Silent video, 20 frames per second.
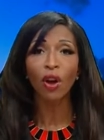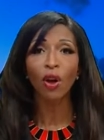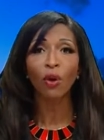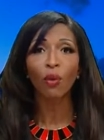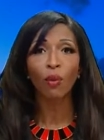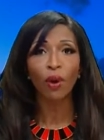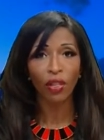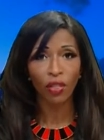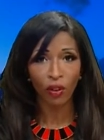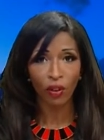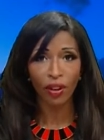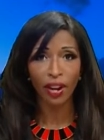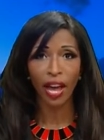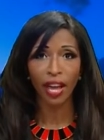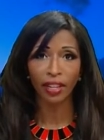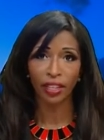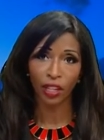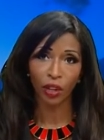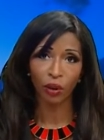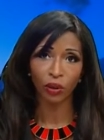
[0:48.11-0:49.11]
whether or
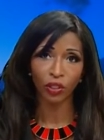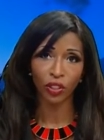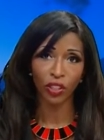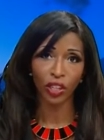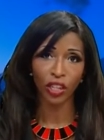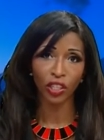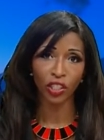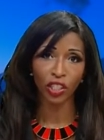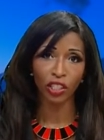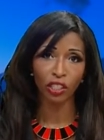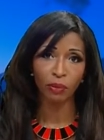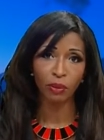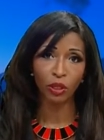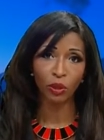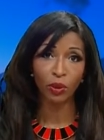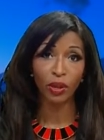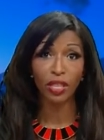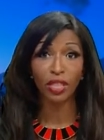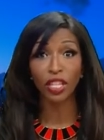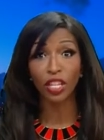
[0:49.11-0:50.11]
not negotiations
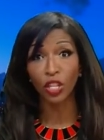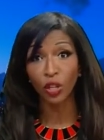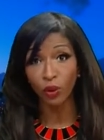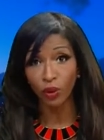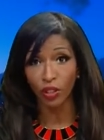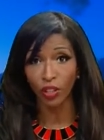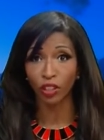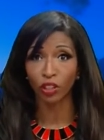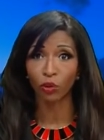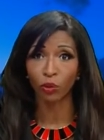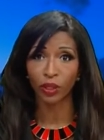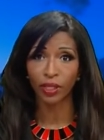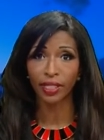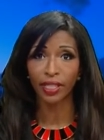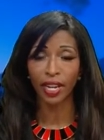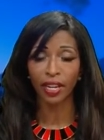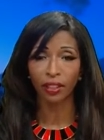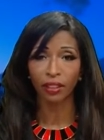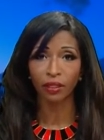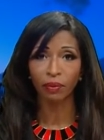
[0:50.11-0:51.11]
between the unions were
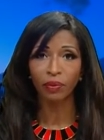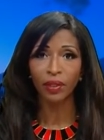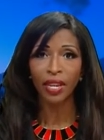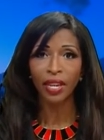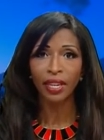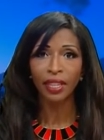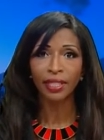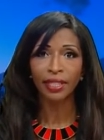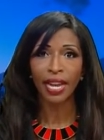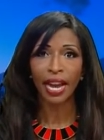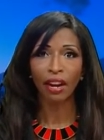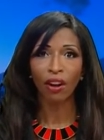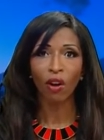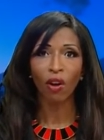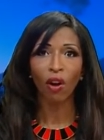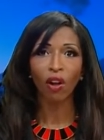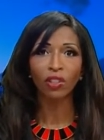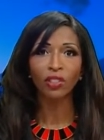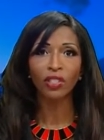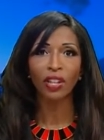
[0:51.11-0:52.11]
settled. Tang How
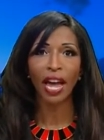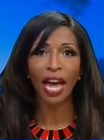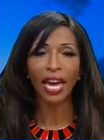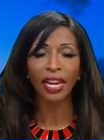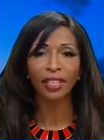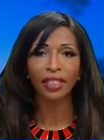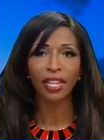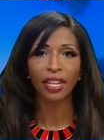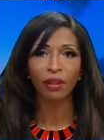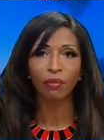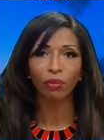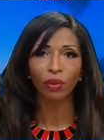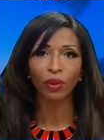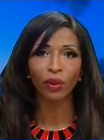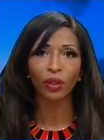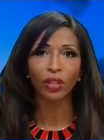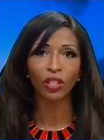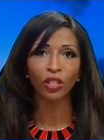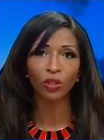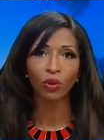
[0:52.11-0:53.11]
also added that
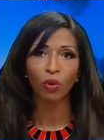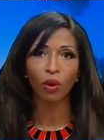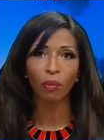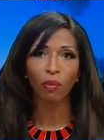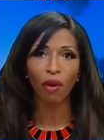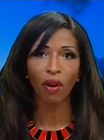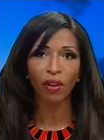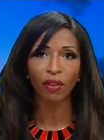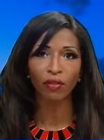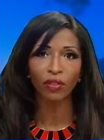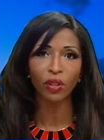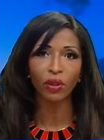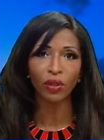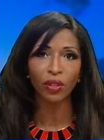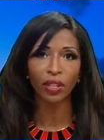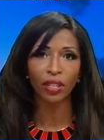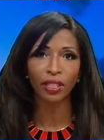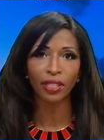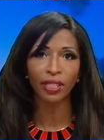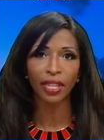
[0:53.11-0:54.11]
employees who were part of
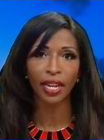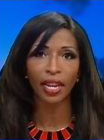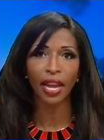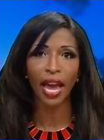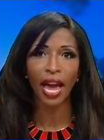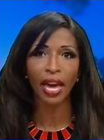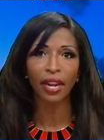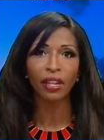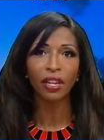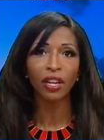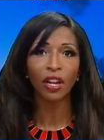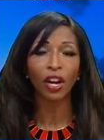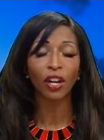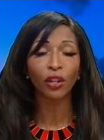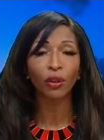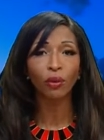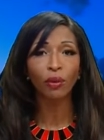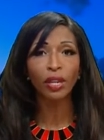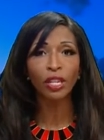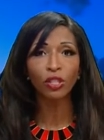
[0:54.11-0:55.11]
unions that had
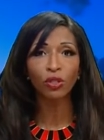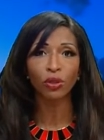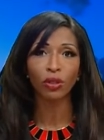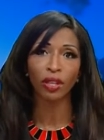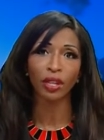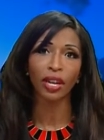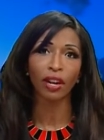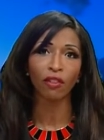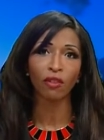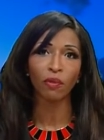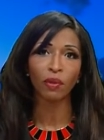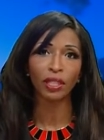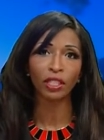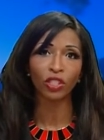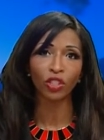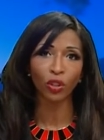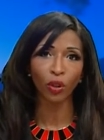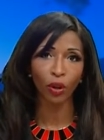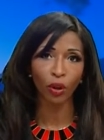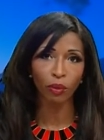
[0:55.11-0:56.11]
agreed to the government's
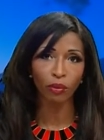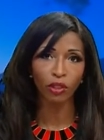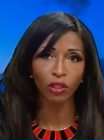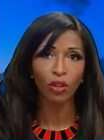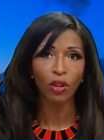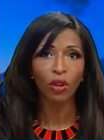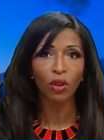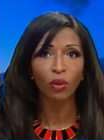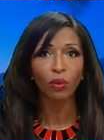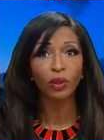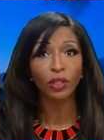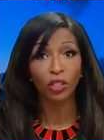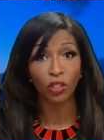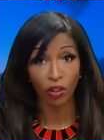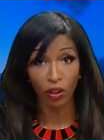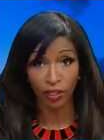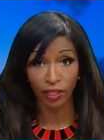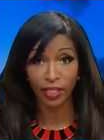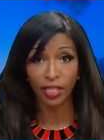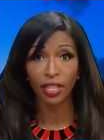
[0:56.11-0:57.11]
terms would
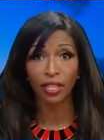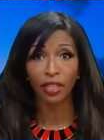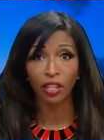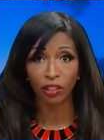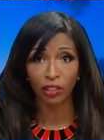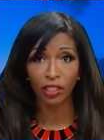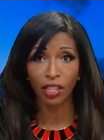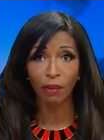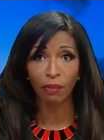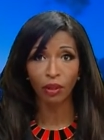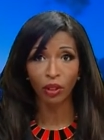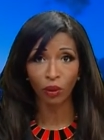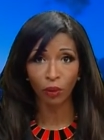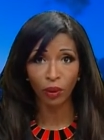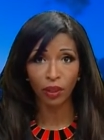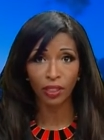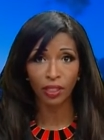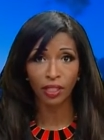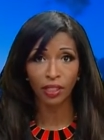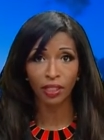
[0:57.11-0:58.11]
start seeing their step
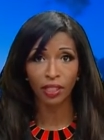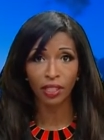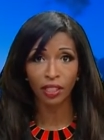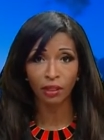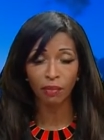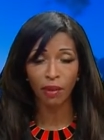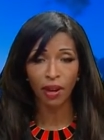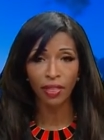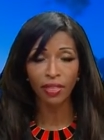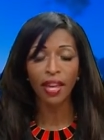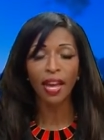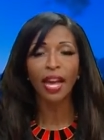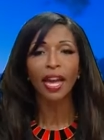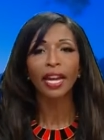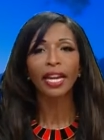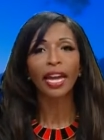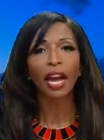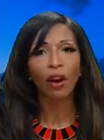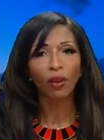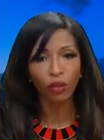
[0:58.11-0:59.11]
increases this month.
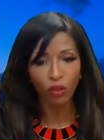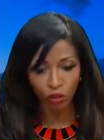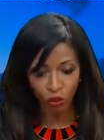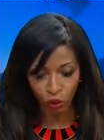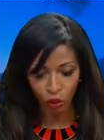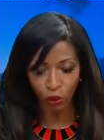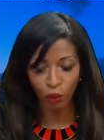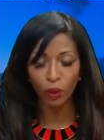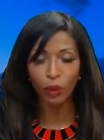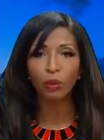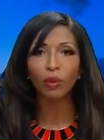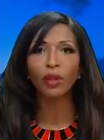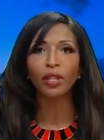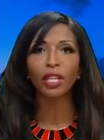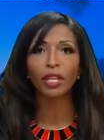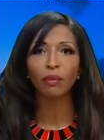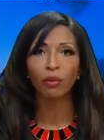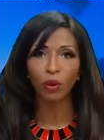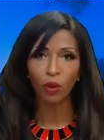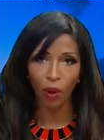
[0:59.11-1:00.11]
Count on two, we will
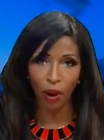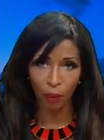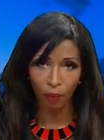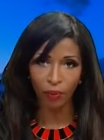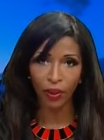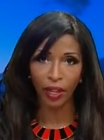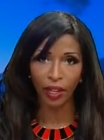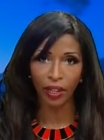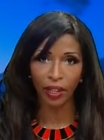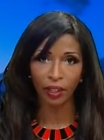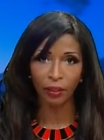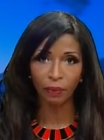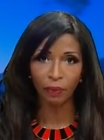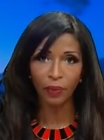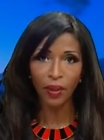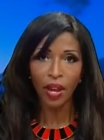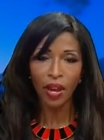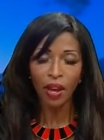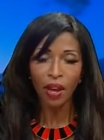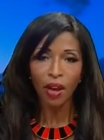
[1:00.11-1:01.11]
keep you updated.
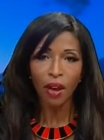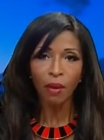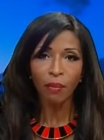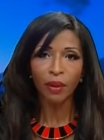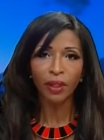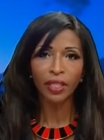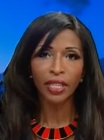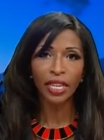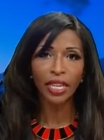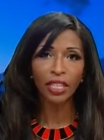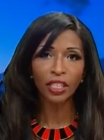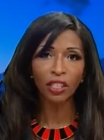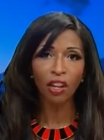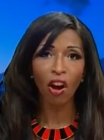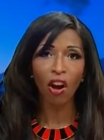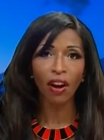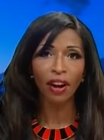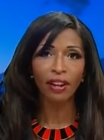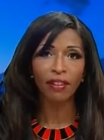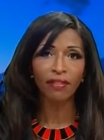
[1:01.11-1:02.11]
Police
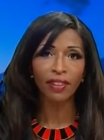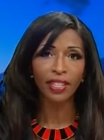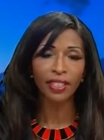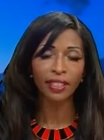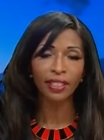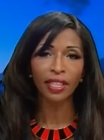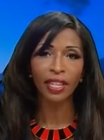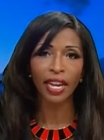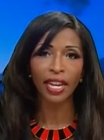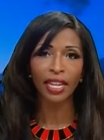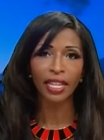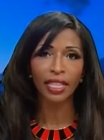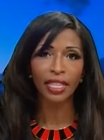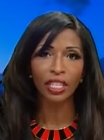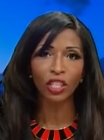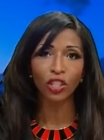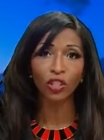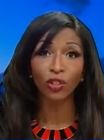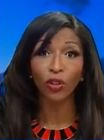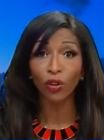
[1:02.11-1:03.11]
are investigating the
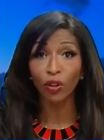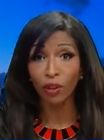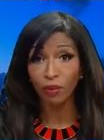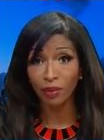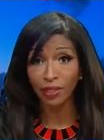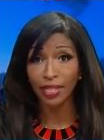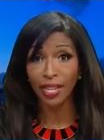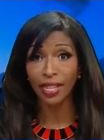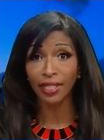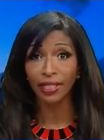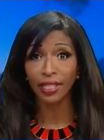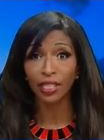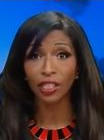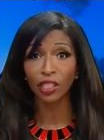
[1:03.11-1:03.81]
circumstances